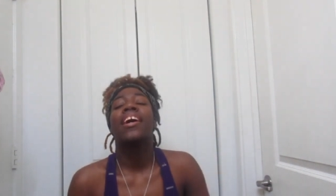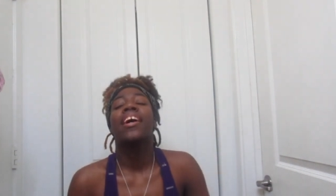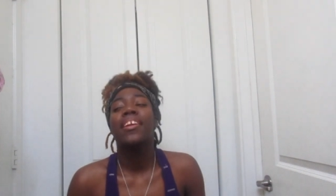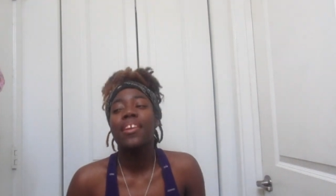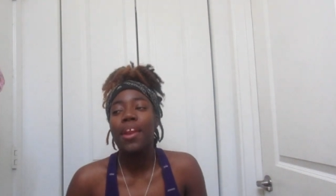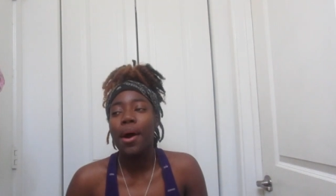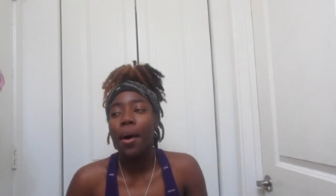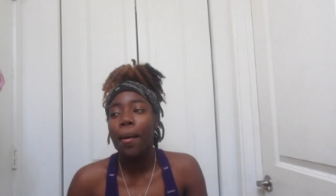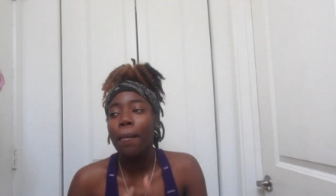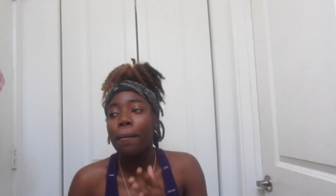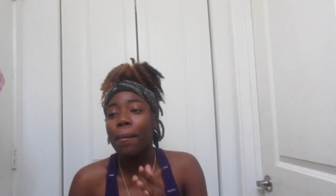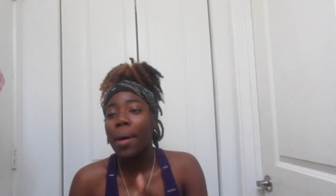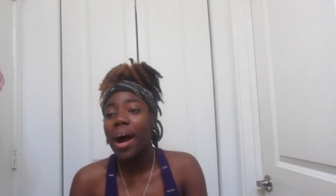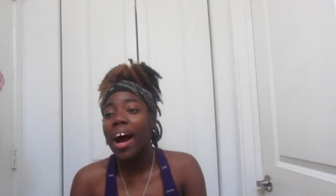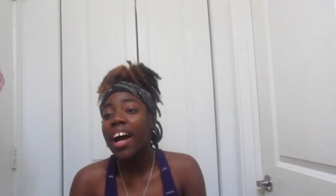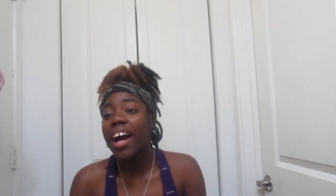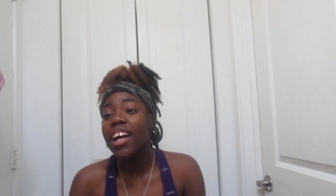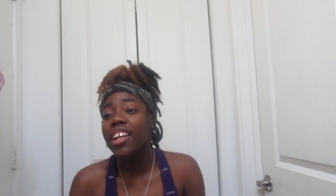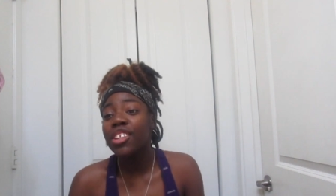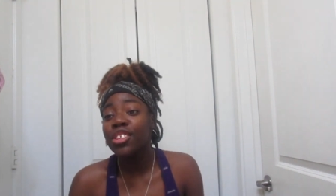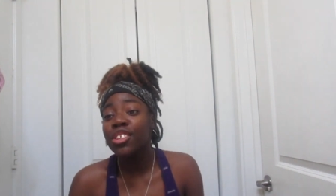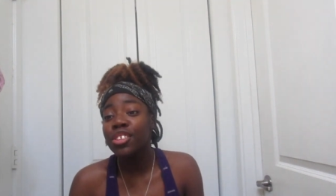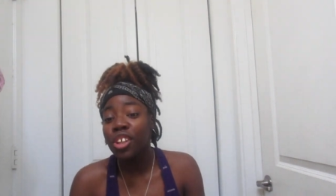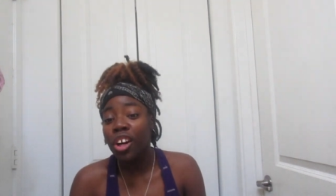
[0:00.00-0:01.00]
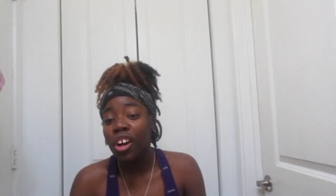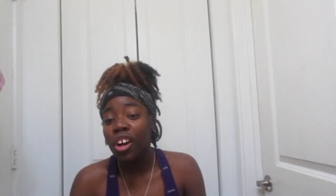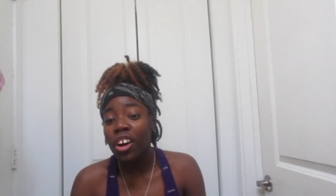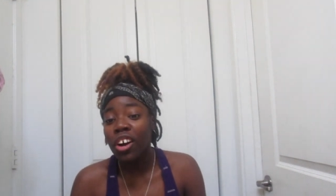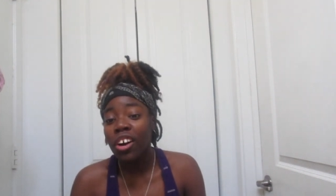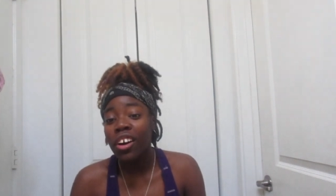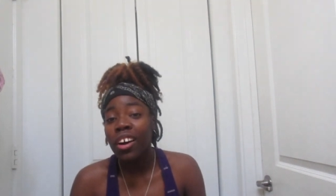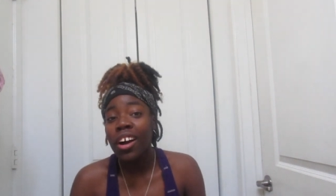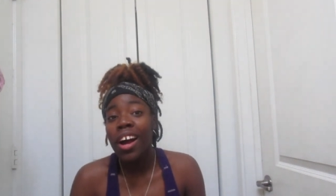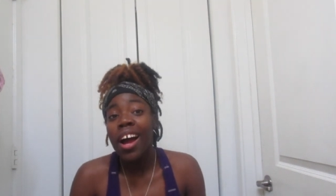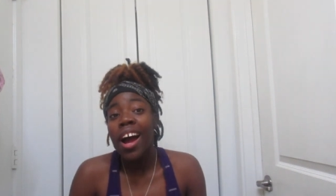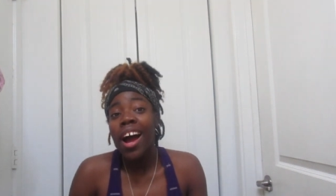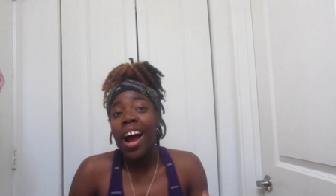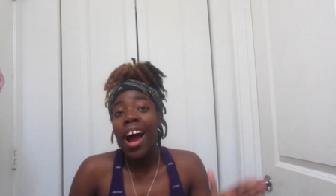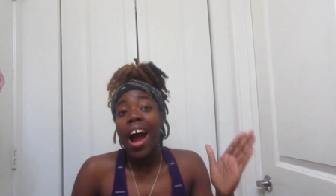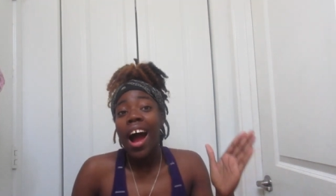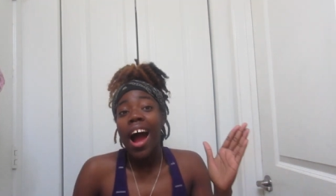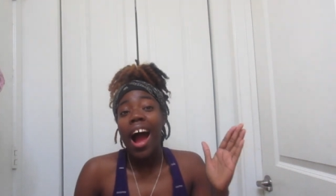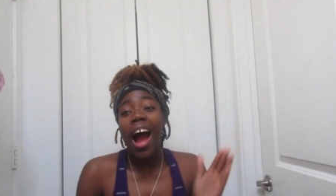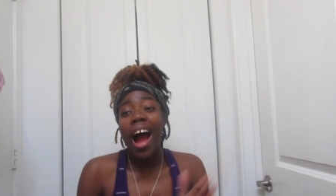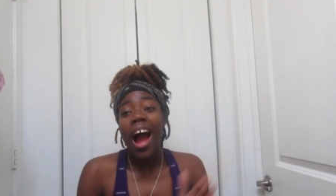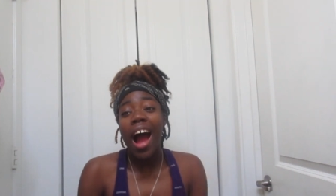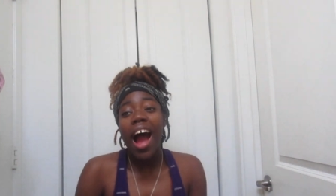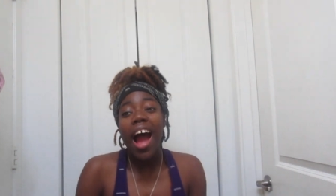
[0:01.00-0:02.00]
Now, mind y'all,
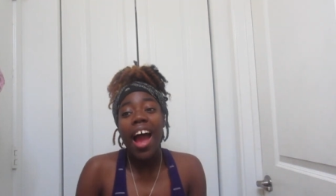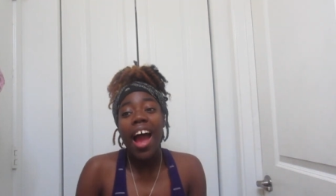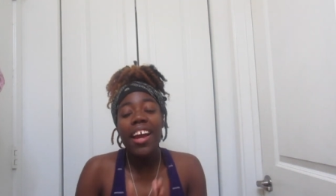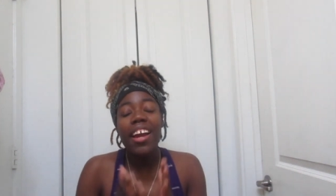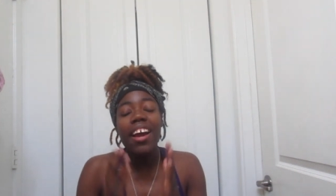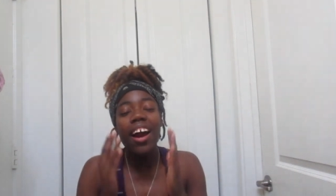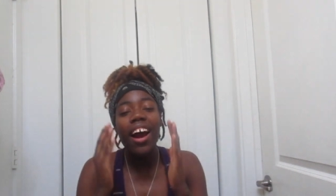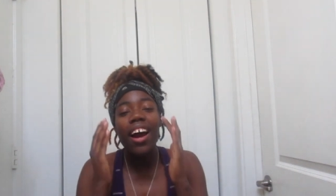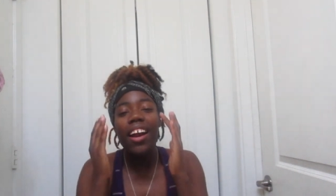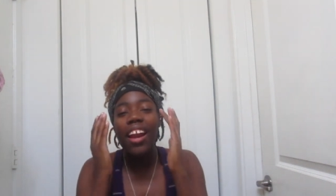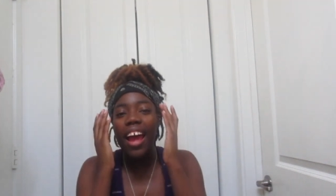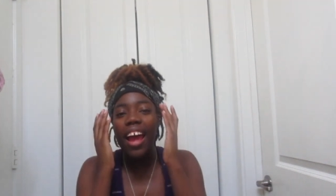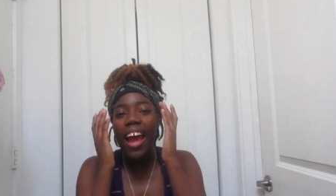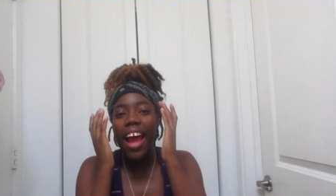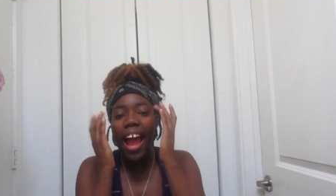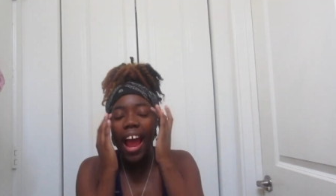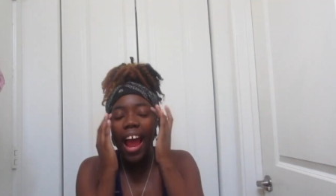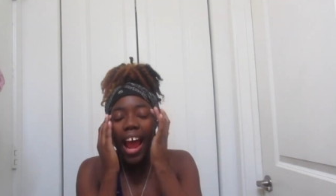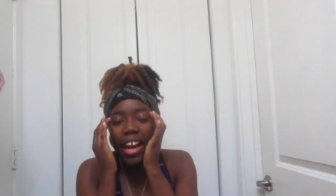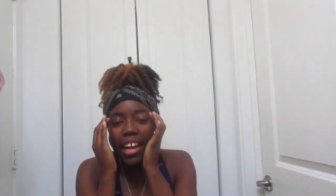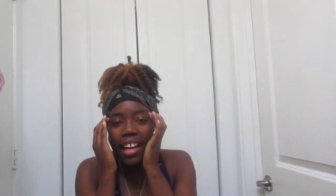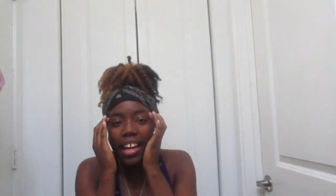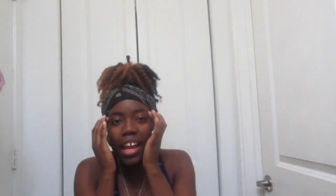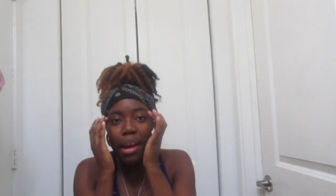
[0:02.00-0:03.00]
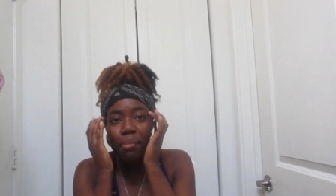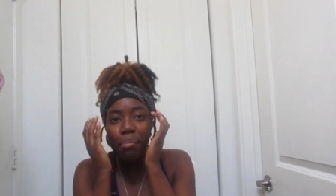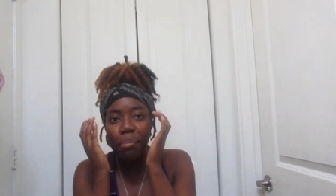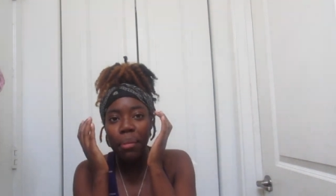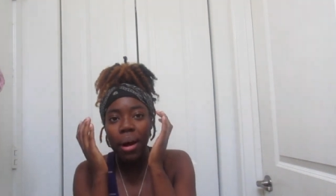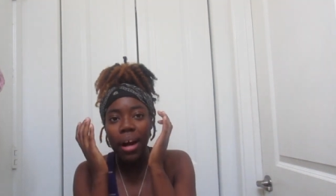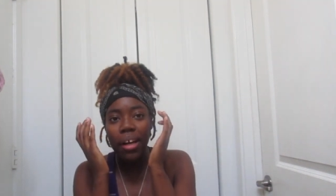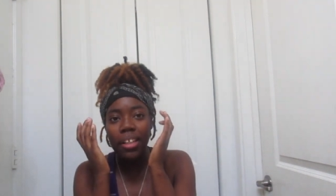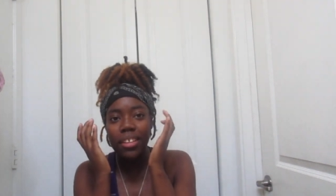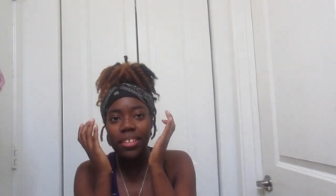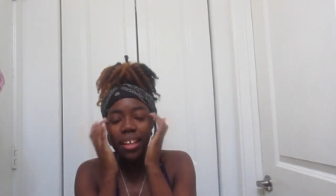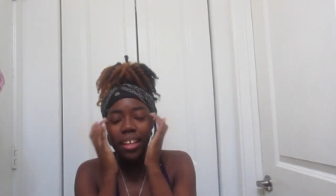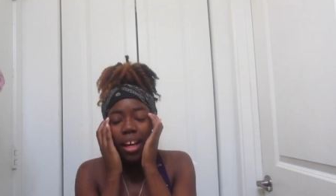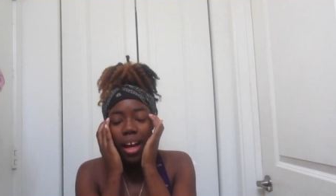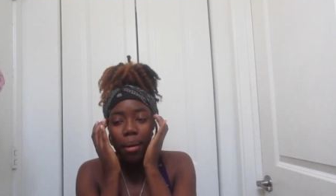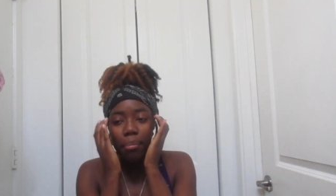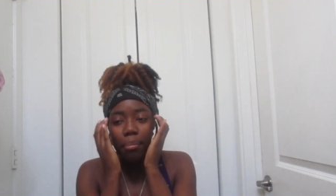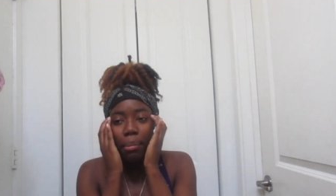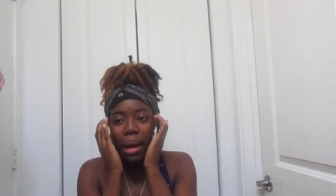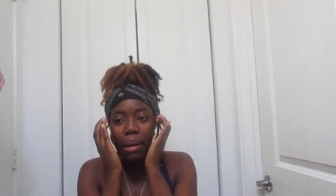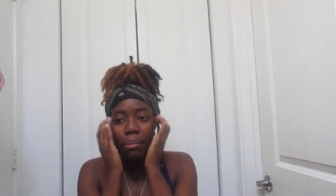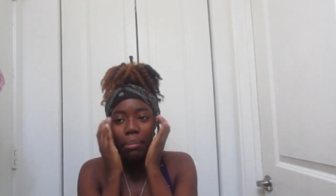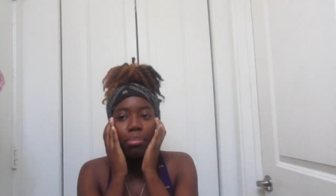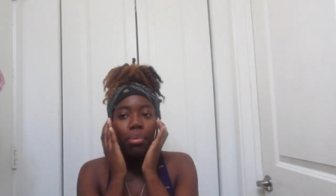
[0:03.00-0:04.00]
I kind of had it in my
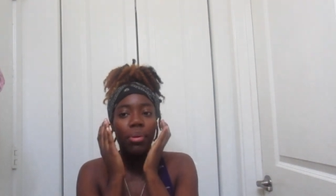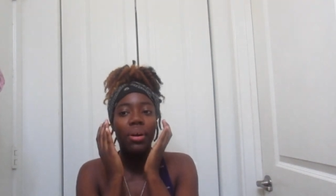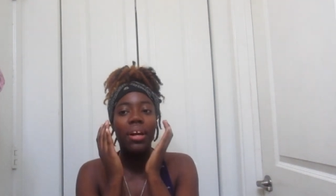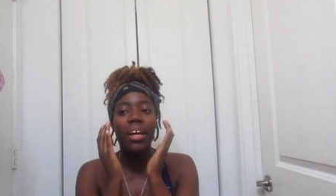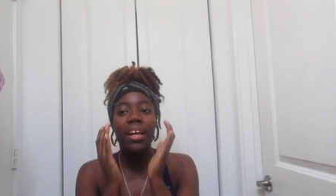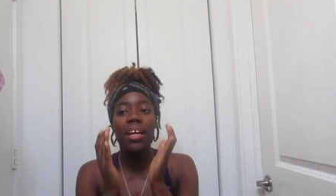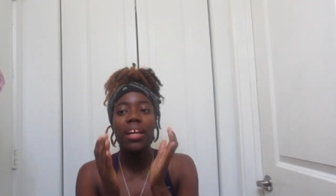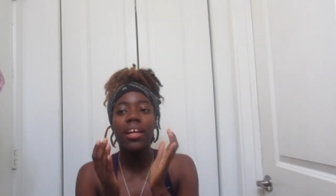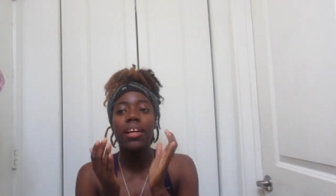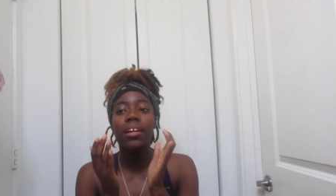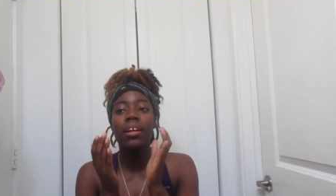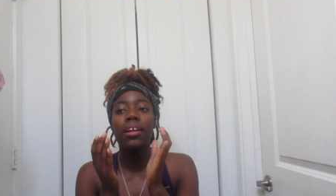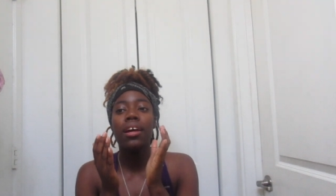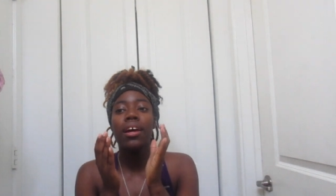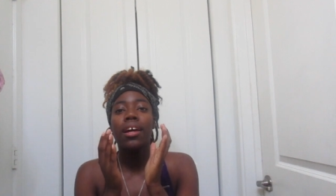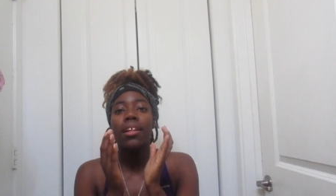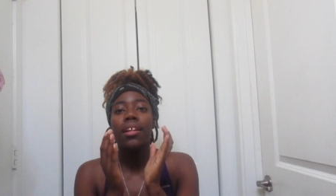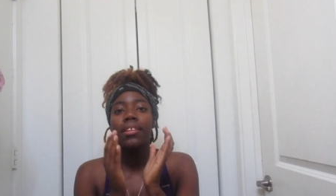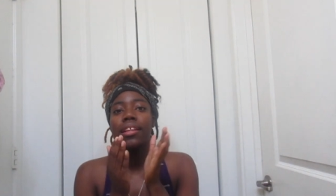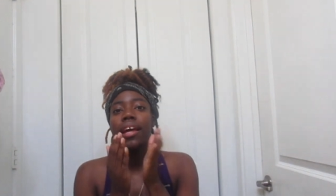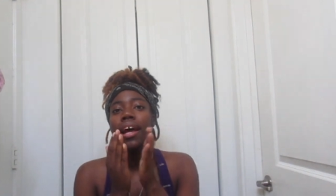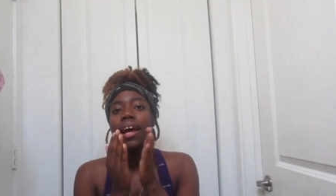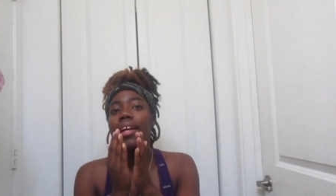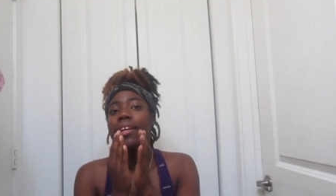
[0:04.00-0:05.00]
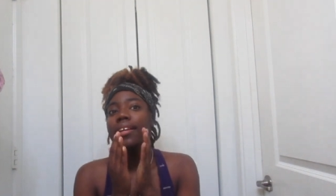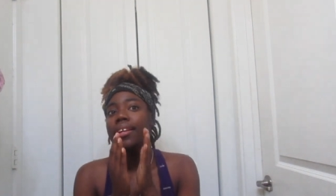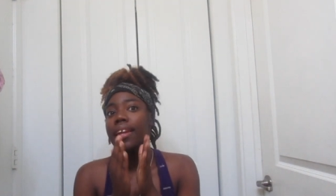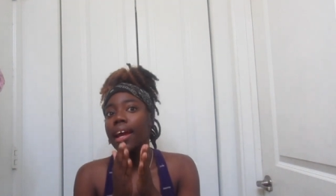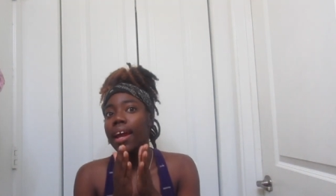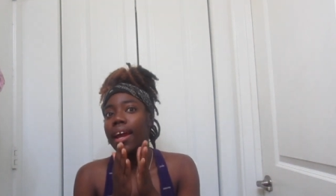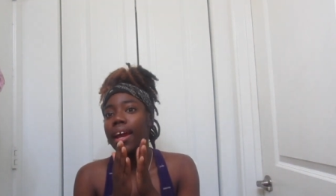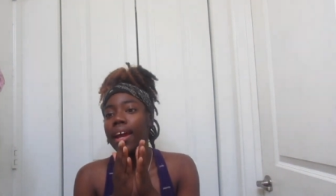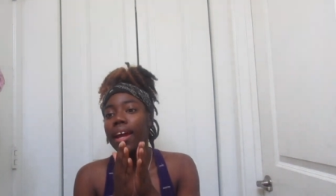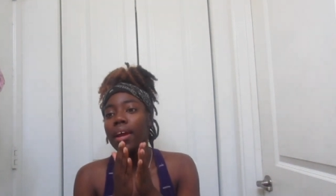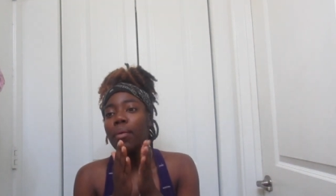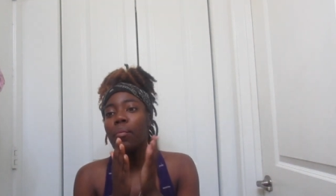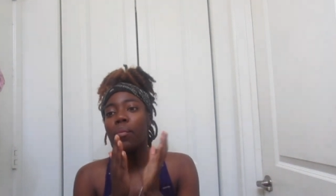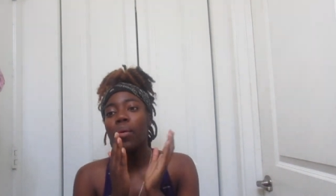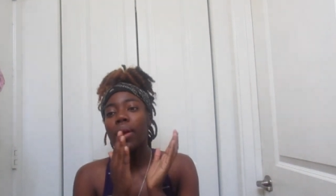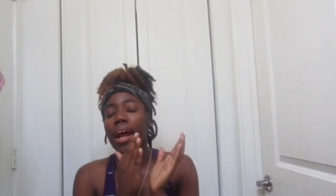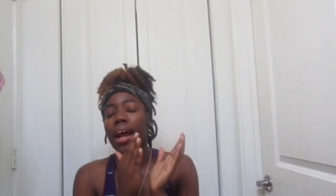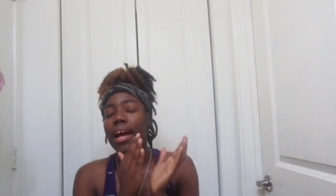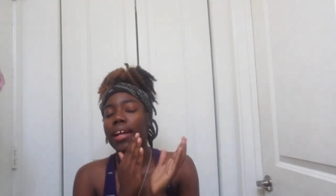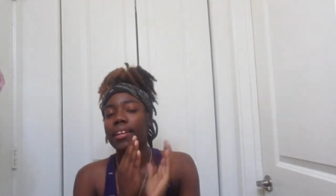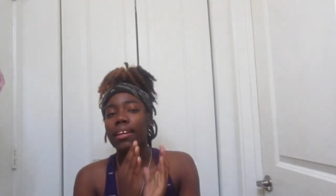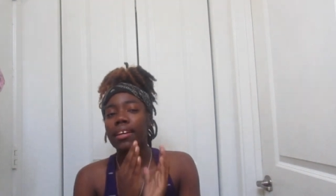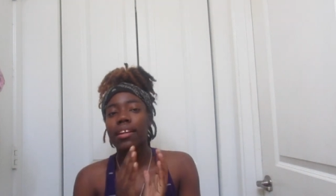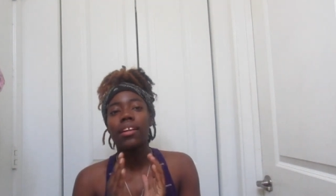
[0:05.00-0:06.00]
my brain that day when
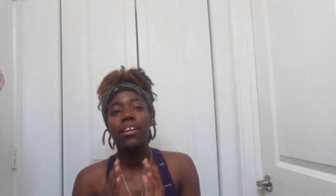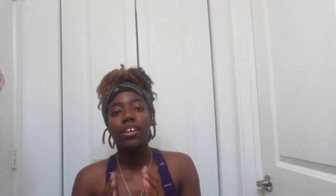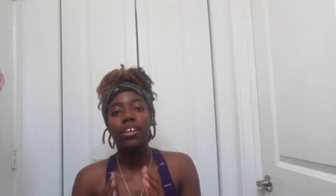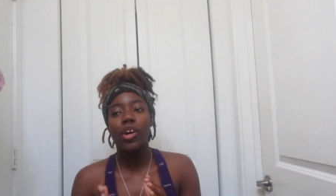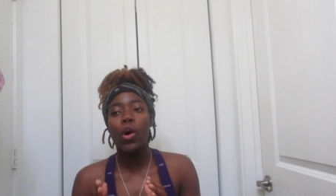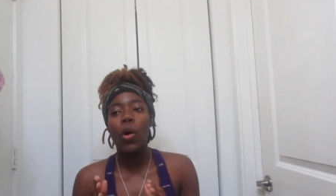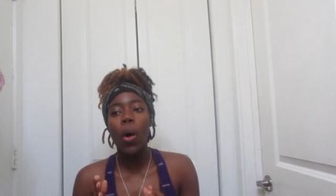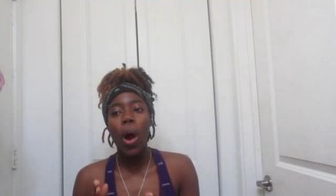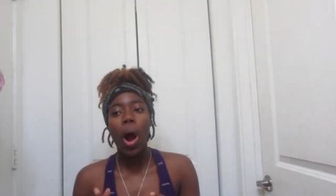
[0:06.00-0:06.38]
I didn't go.